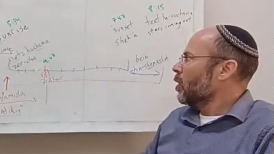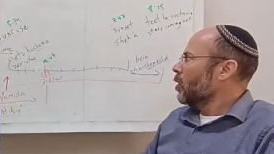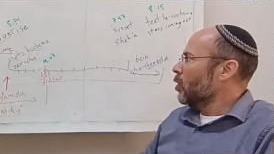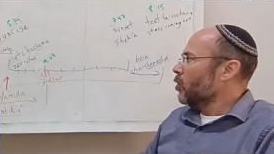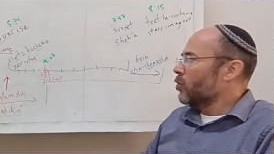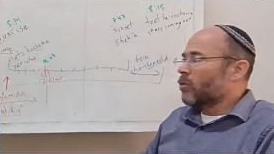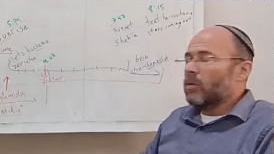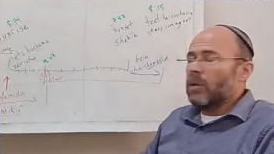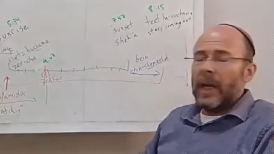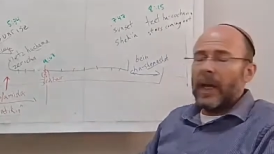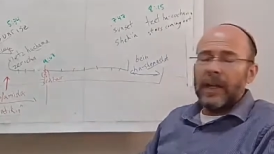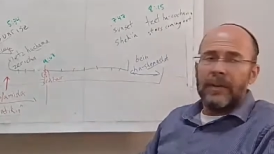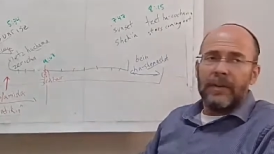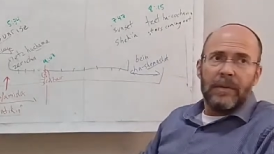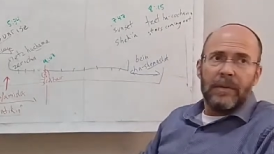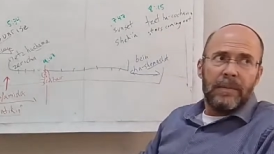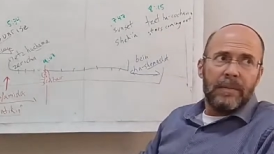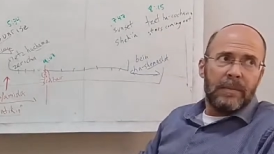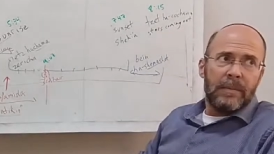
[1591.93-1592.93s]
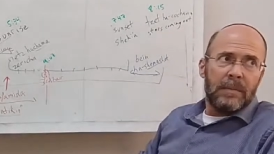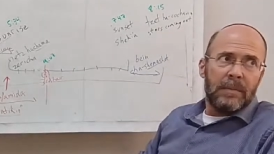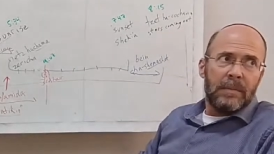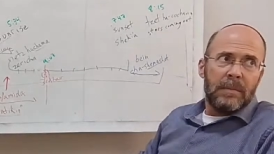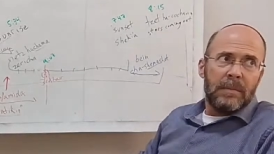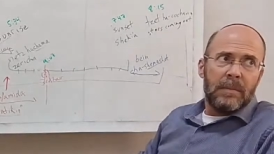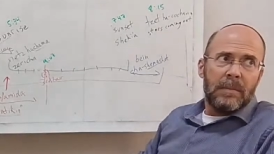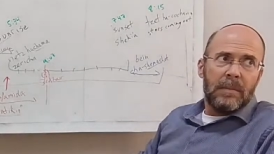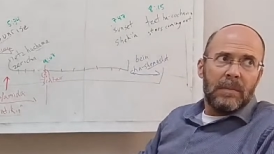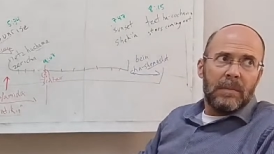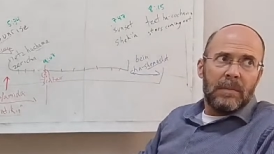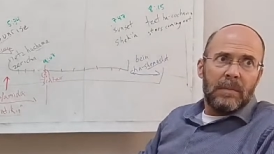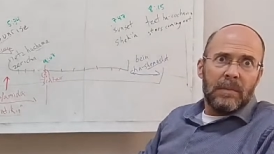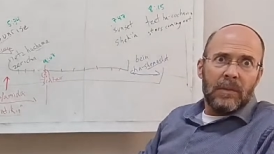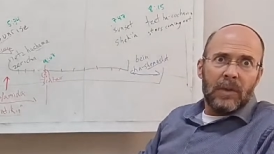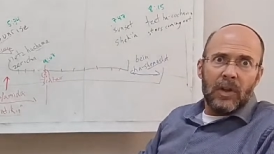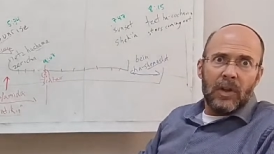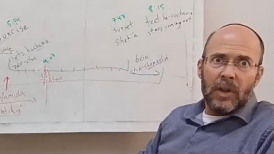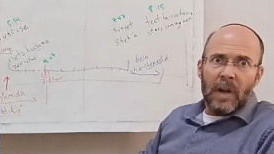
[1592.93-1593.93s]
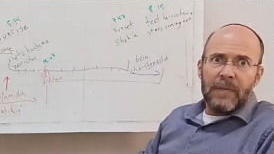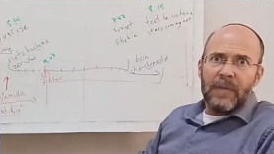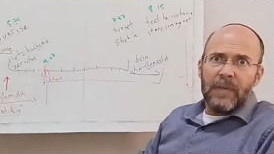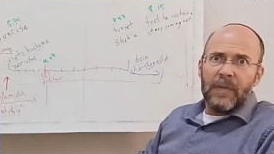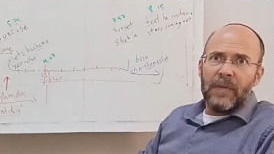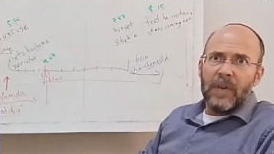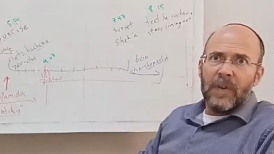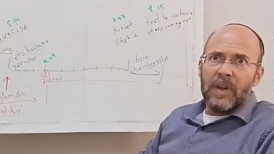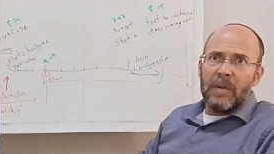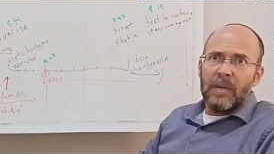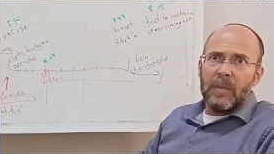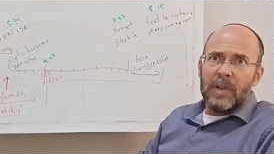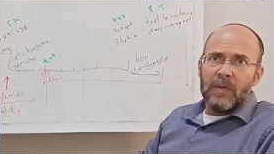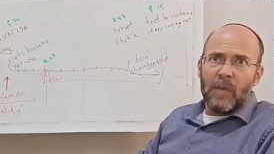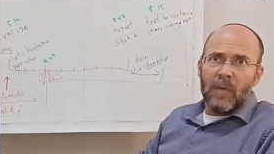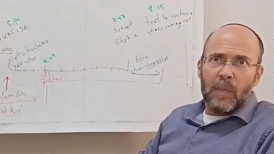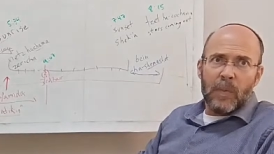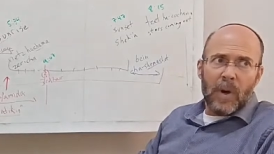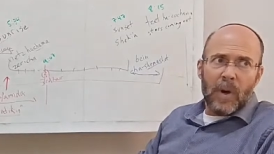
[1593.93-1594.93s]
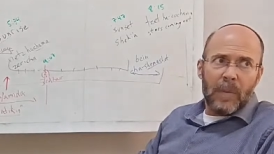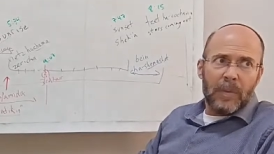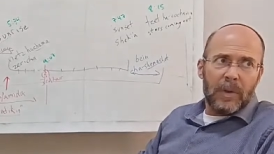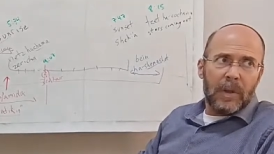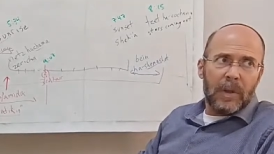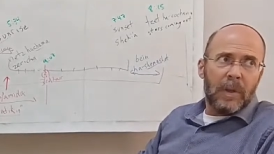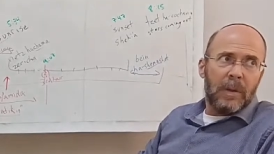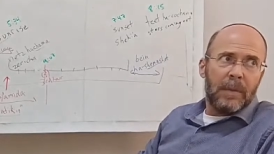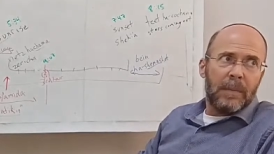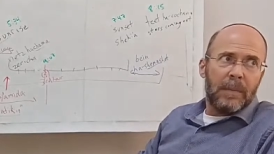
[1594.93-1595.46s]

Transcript: You're too late. You're not fulfilling the mitzvah properly.